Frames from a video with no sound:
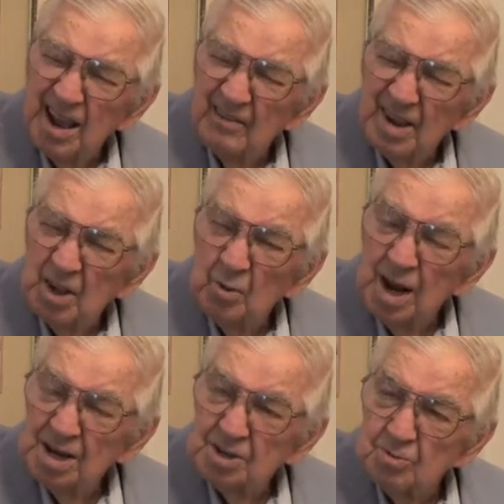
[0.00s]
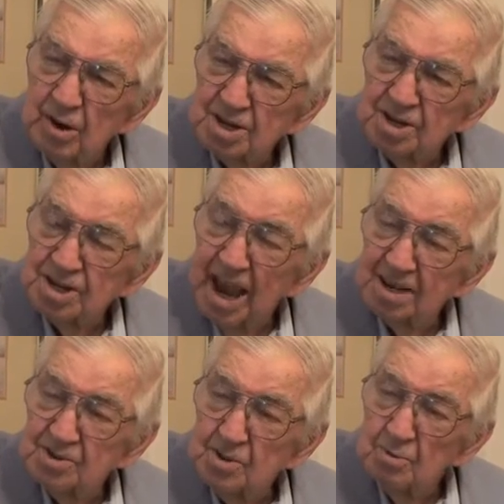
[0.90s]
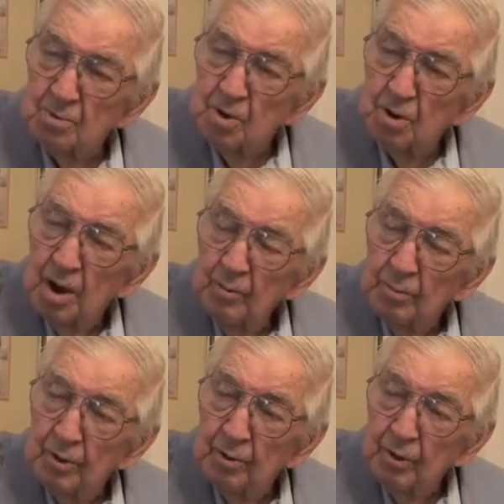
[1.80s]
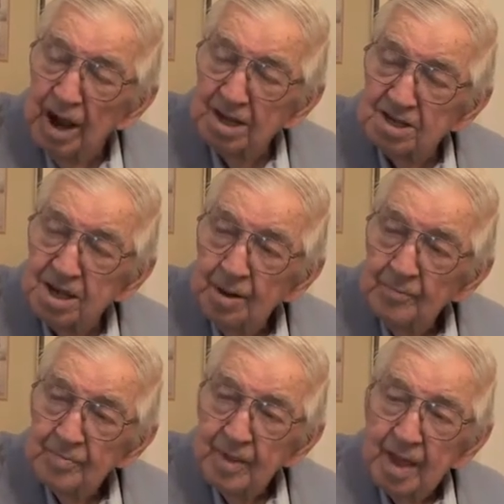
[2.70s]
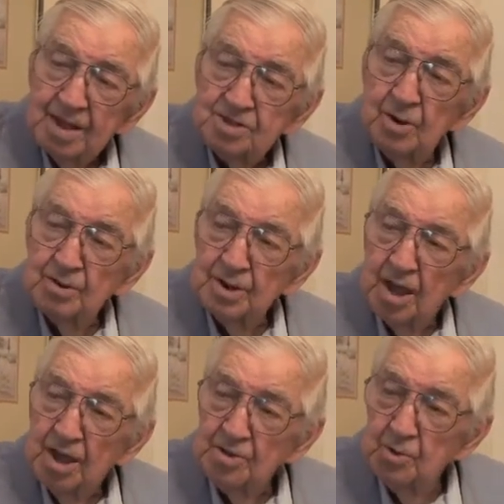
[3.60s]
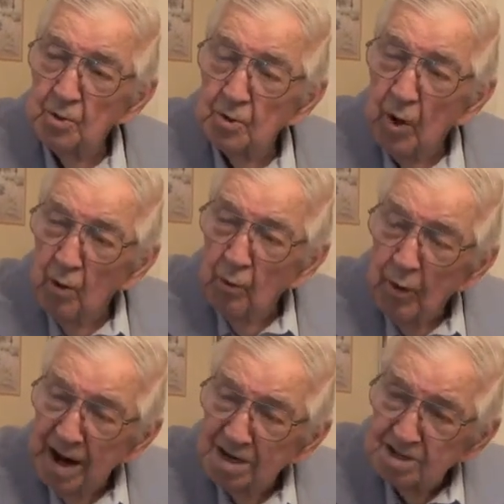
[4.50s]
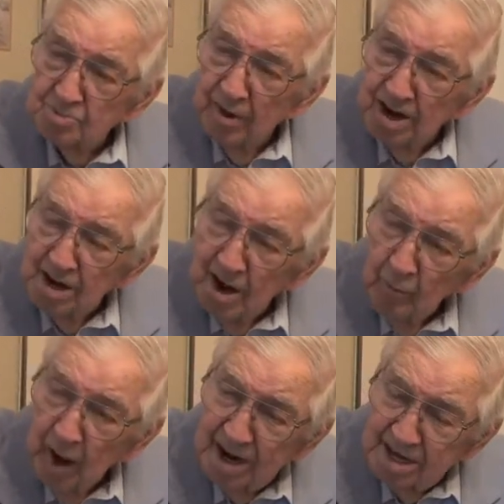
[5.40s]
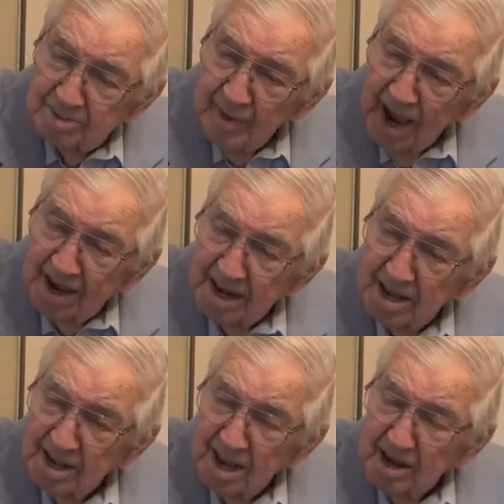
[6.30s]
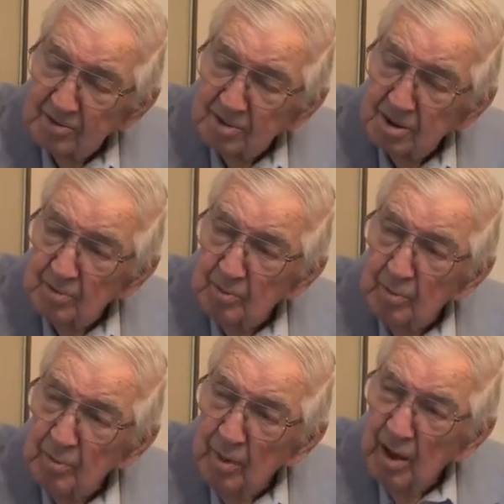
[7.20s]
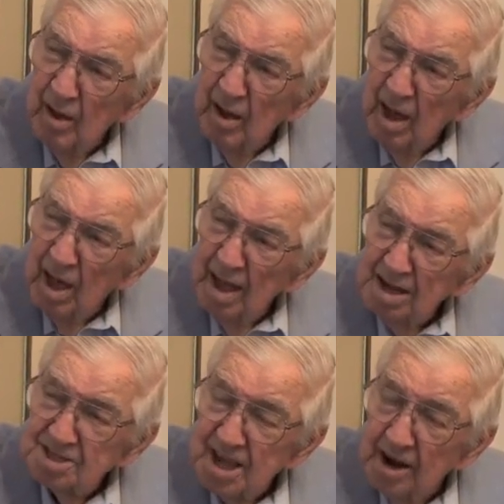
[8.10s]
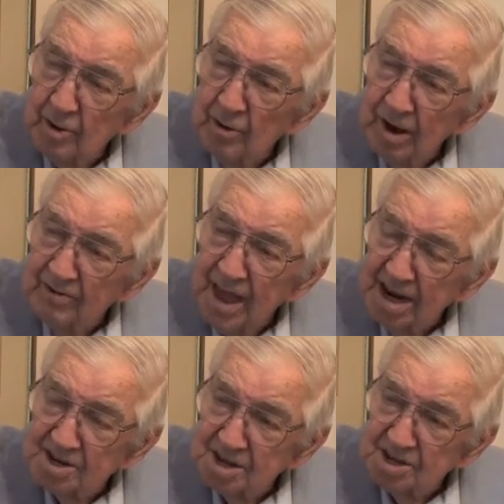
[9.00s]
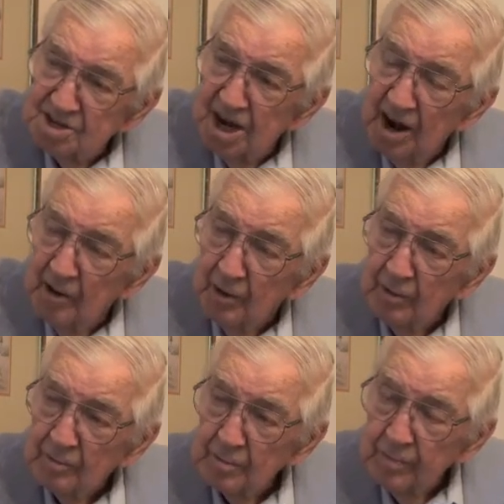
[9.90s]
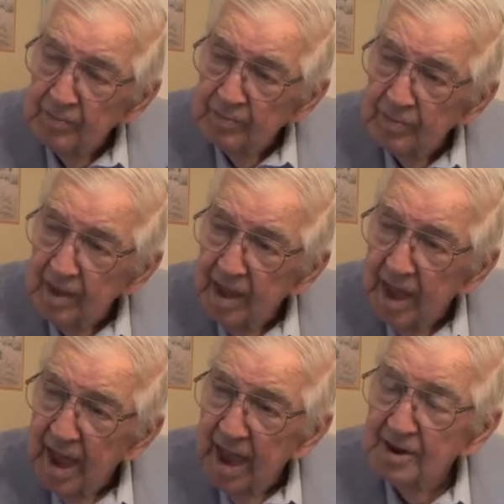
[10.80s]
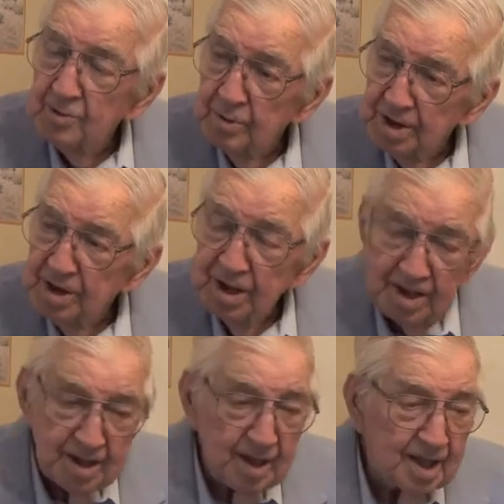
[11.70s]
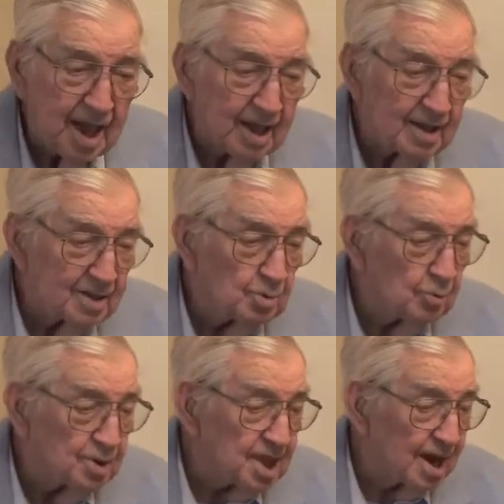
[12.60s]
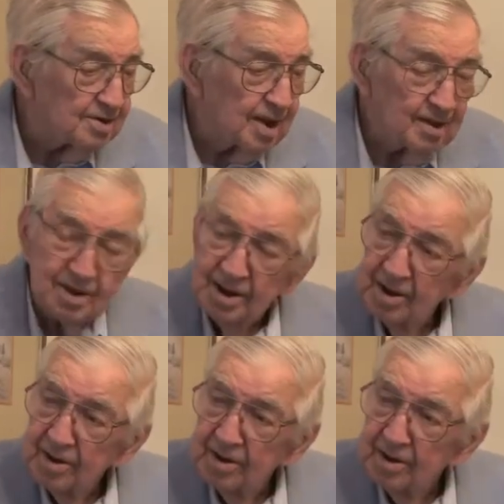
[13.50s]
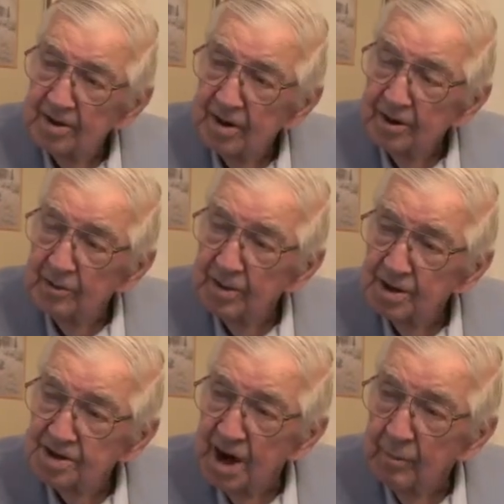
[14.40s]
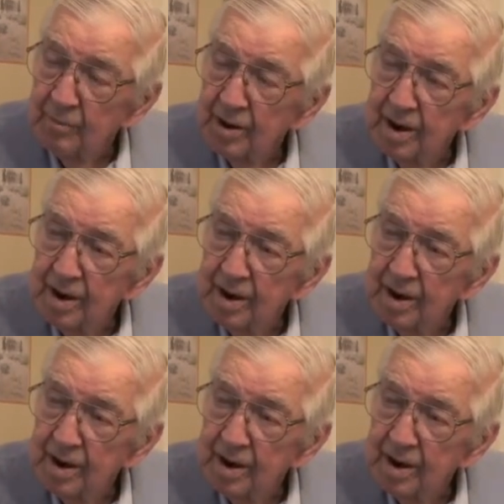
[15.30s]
giving you instructions as you progress, so that you go right straight, right smack at the center of that chair, and you would then clear the jump.